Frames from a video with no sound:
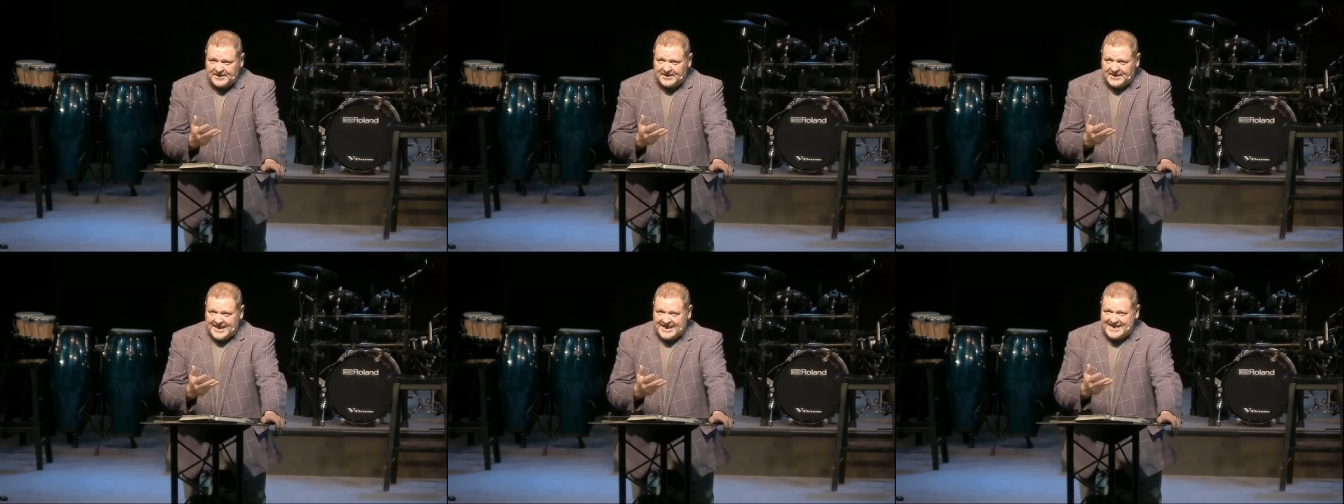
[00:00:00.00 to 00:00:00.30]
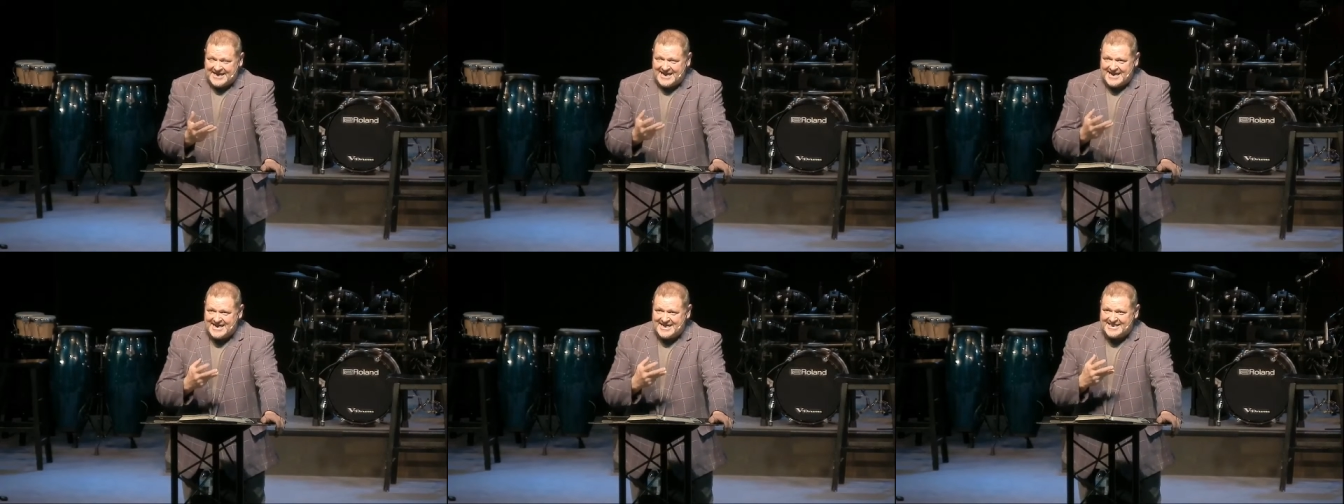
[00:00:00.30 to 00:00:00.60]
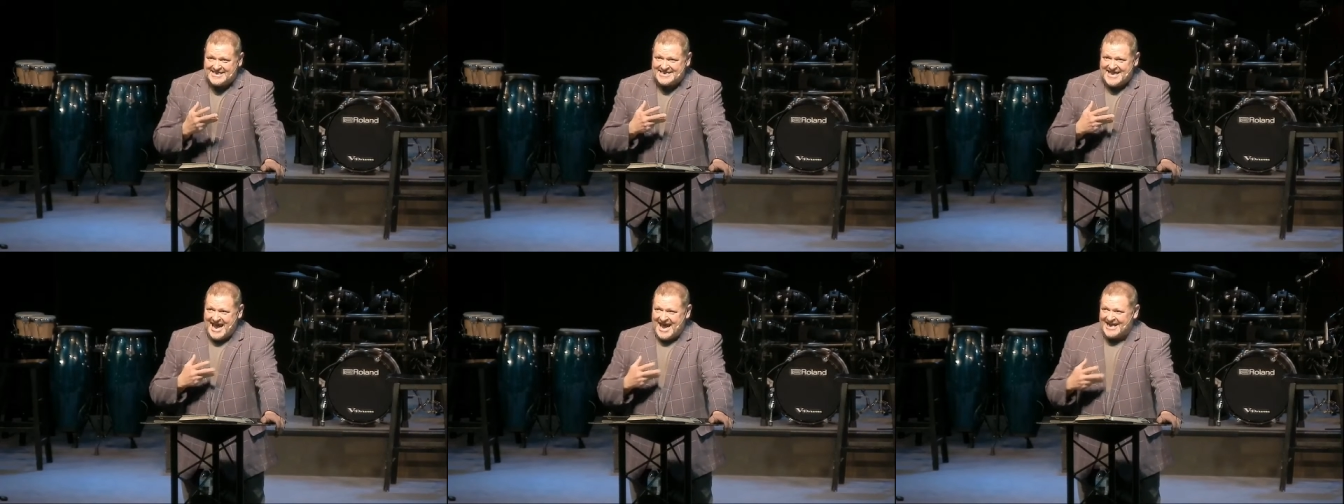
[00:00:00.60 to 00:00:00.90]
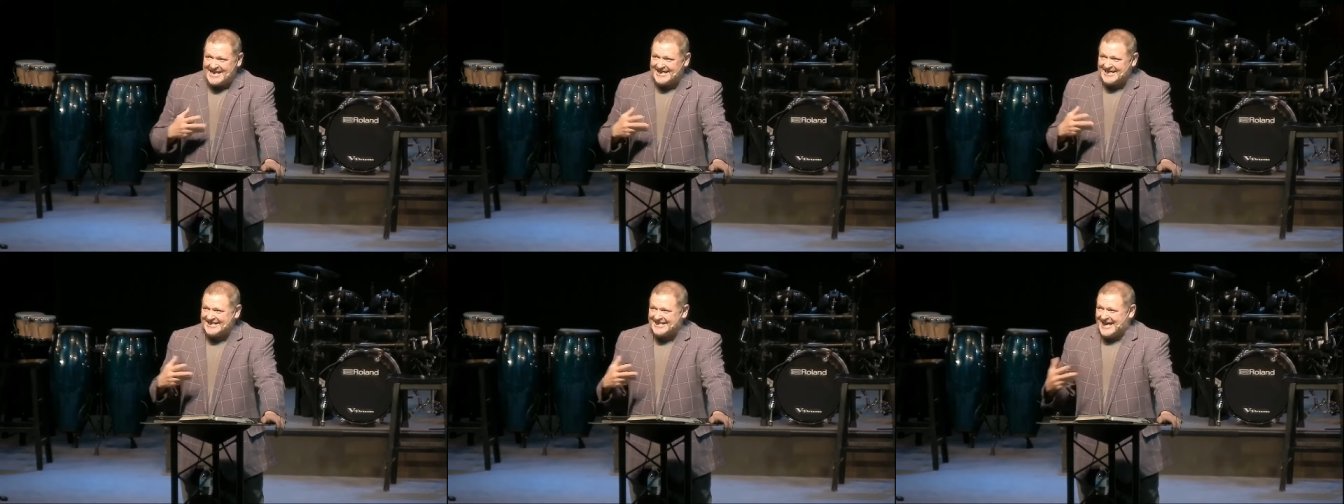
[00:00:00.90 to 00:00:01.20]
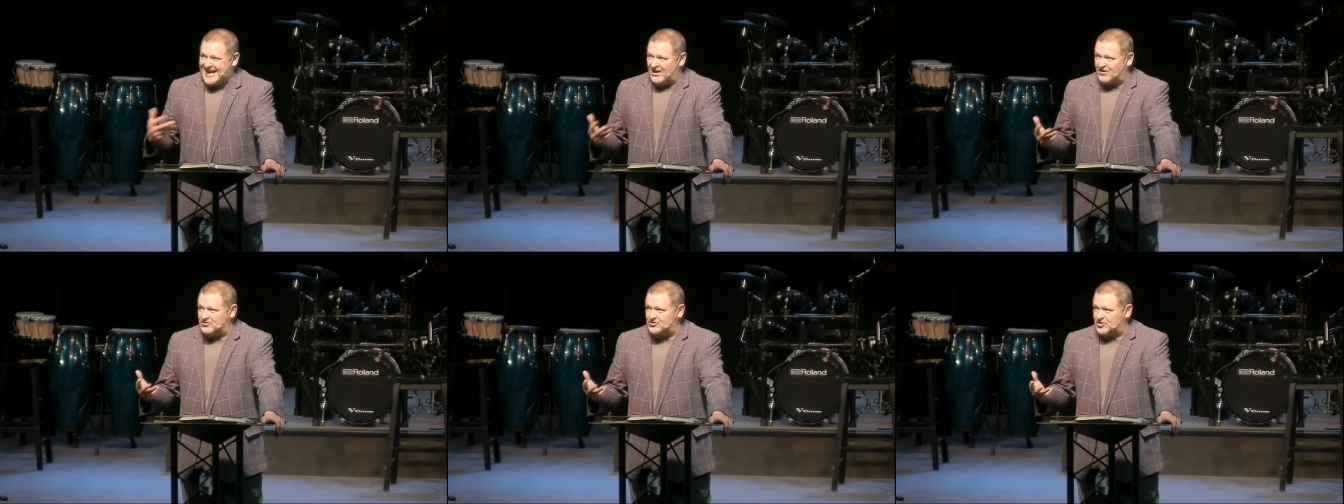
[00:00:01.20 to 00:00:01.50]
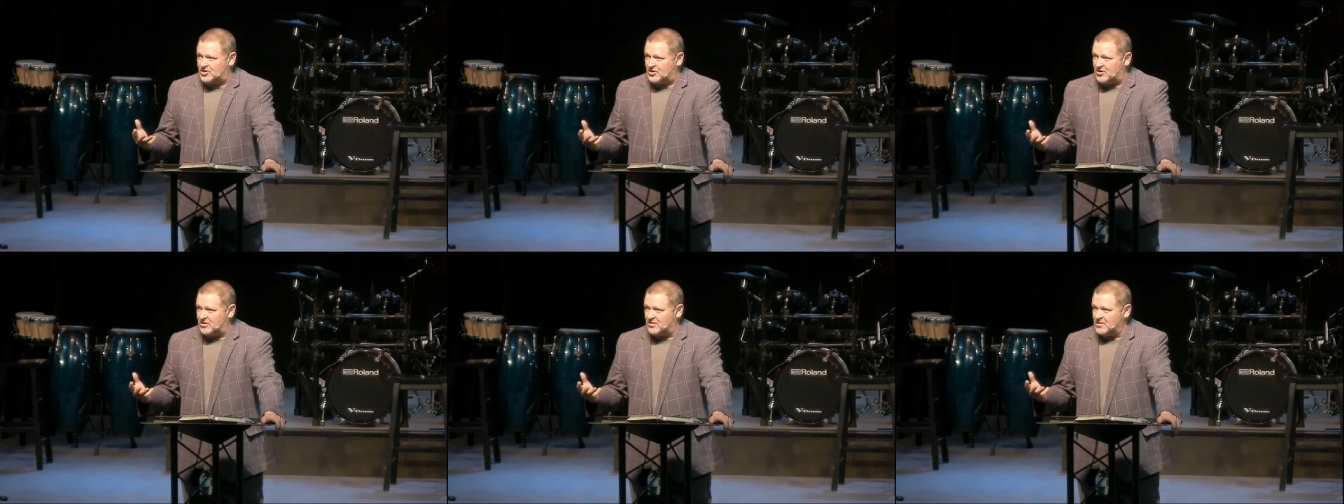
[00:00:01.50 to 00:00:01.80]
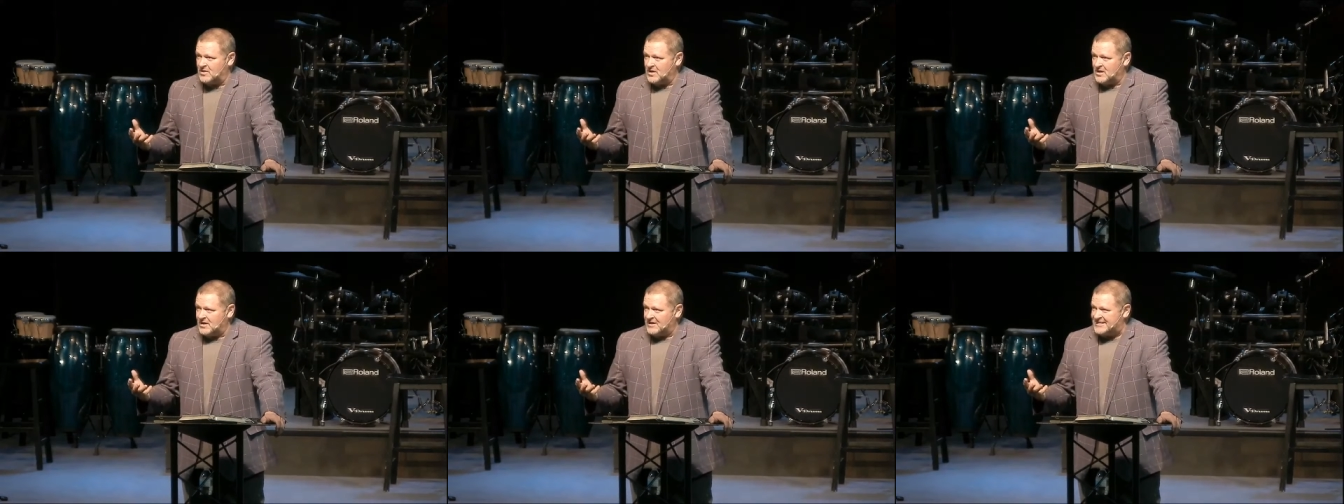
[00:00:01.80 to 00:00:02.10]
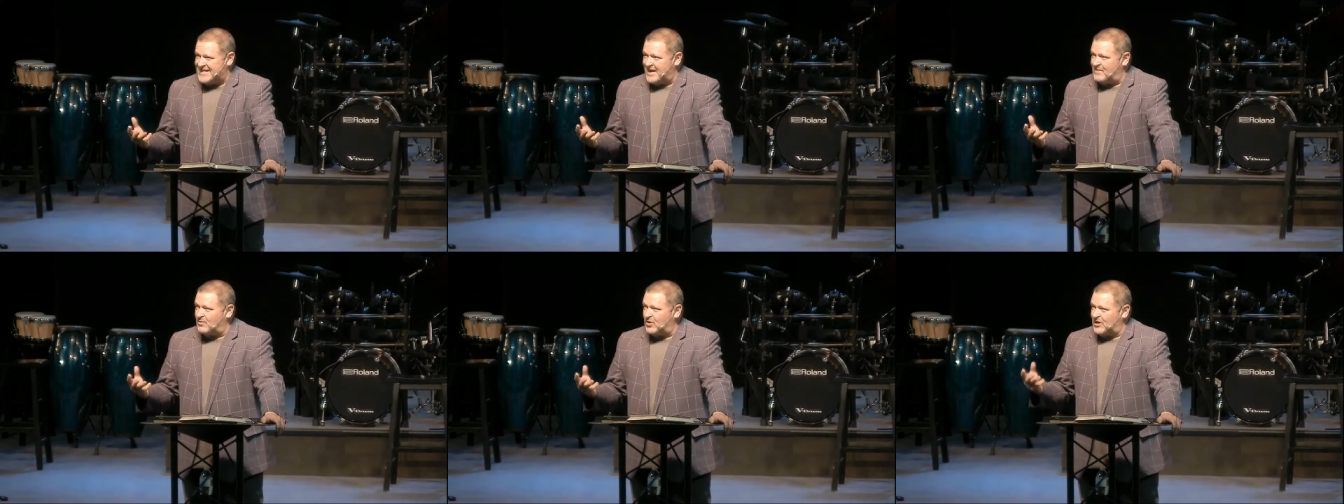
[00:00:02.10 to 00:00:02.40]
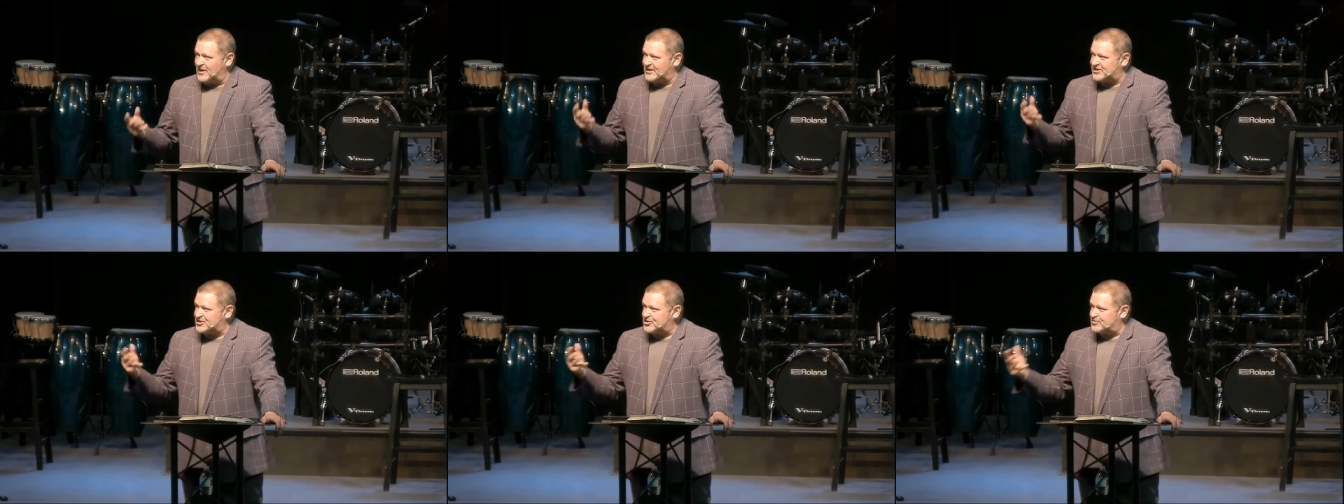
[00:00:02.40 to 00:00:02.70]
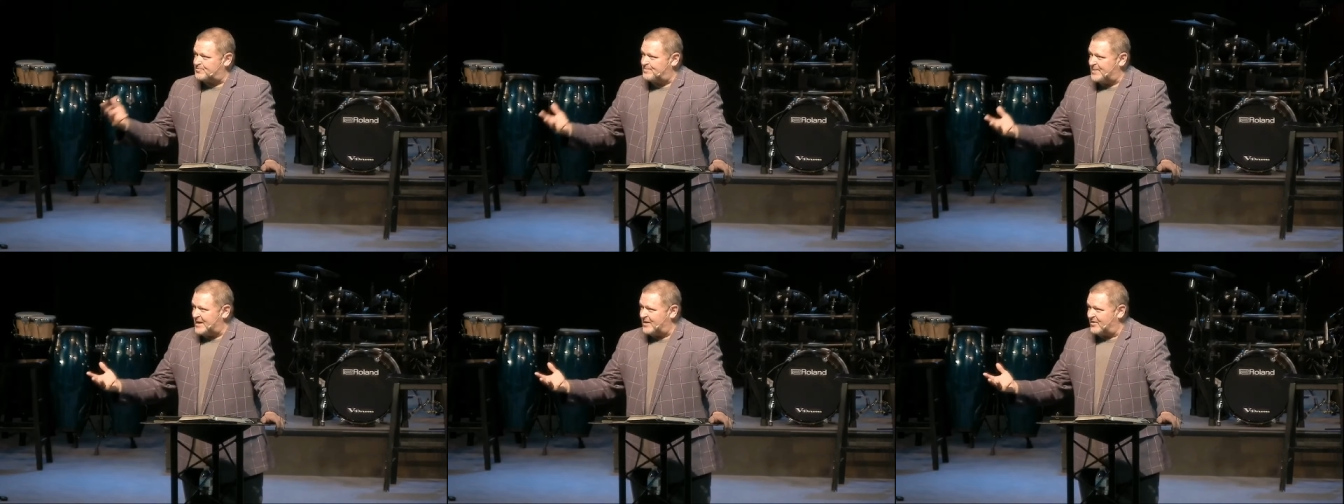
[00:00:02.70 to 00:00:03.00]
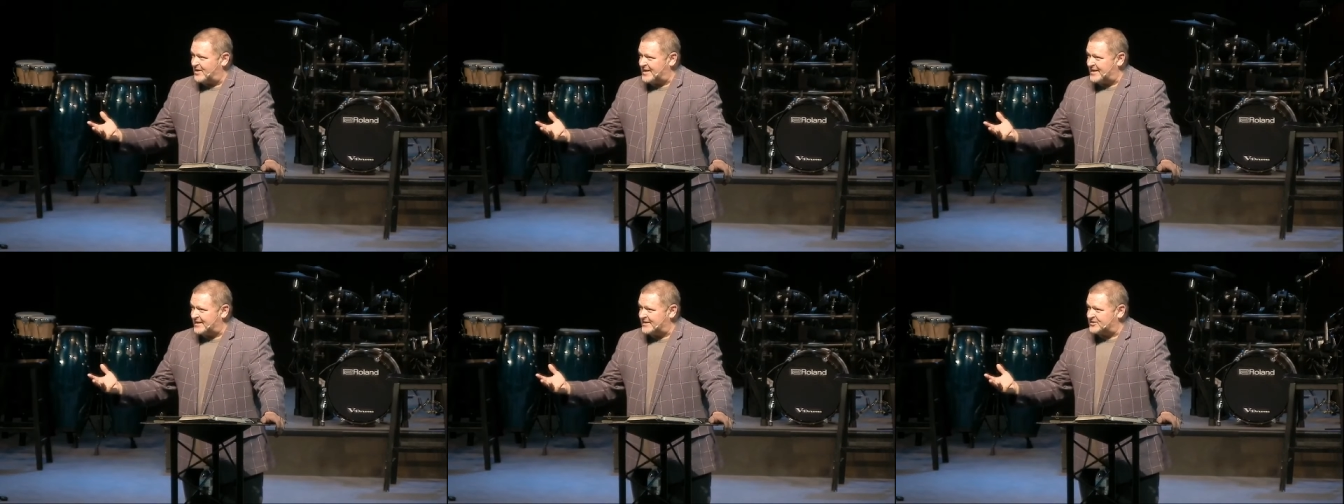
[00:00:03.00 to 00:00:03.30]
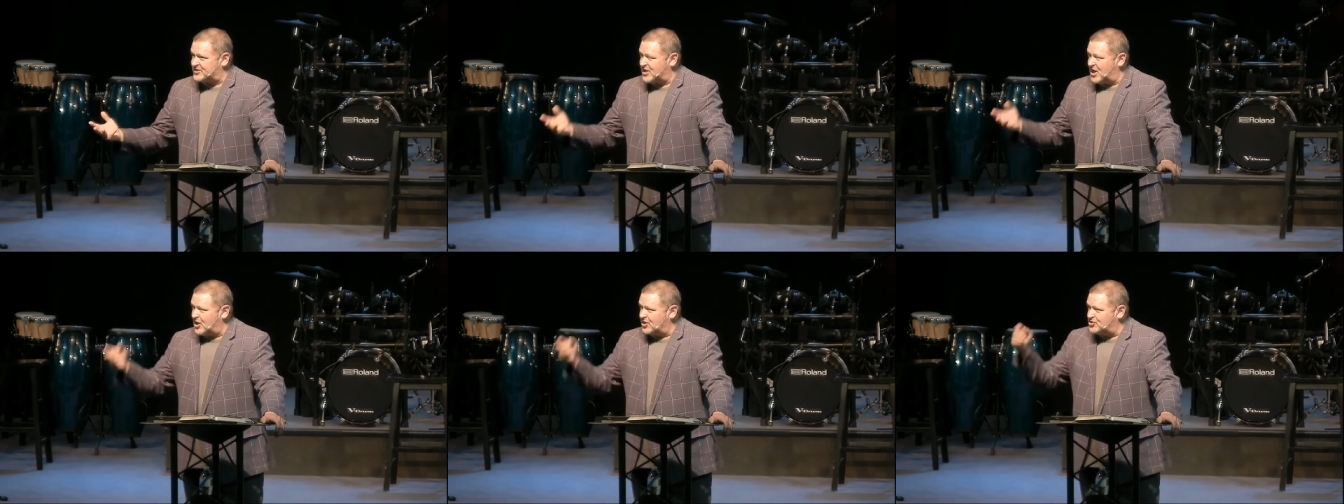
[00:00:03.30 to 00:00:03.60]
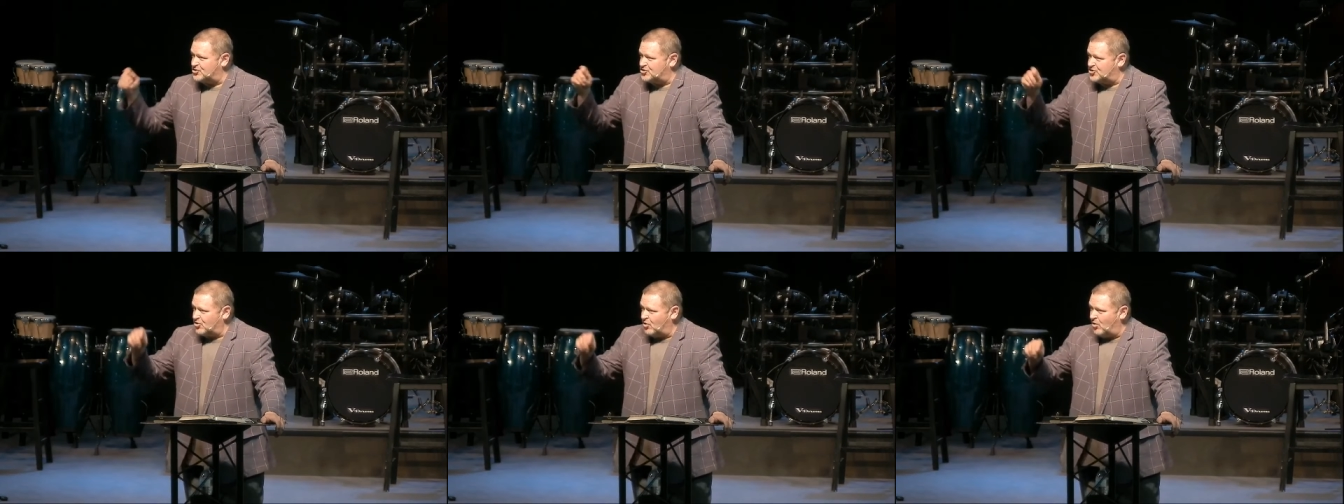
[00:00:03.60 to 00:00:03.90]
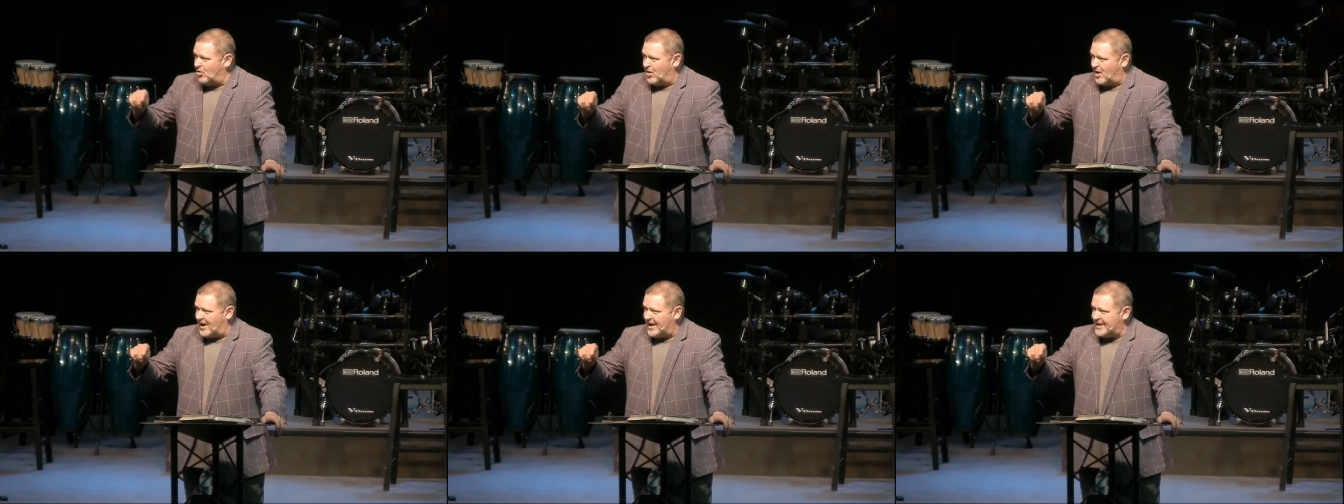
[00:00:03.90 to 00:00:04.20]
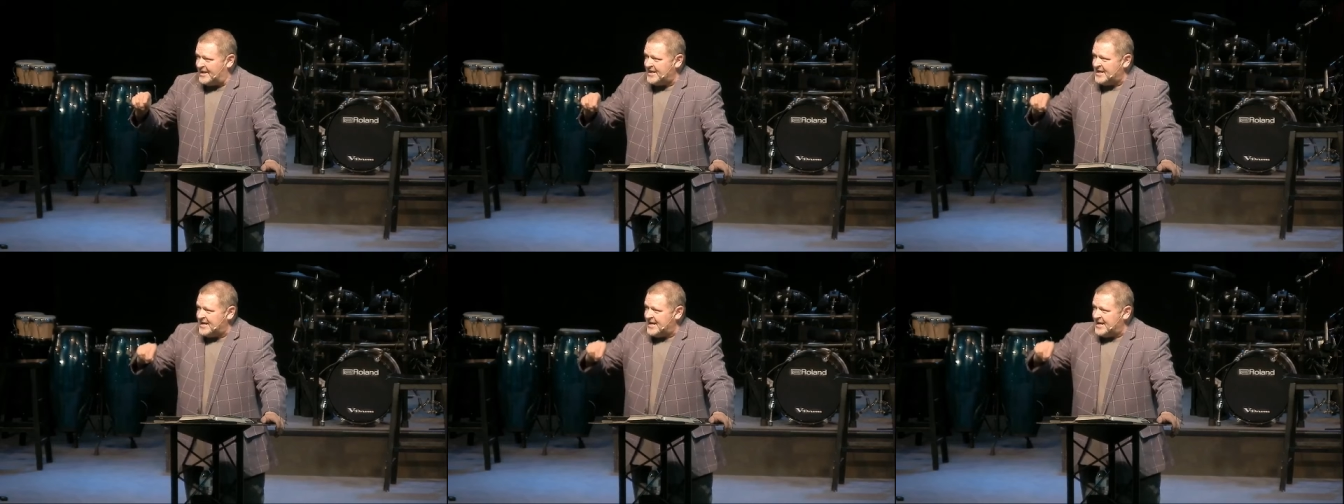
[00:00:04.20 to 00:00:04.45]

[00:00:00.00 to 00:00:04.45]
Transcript: and in that encounter, they will experience a joy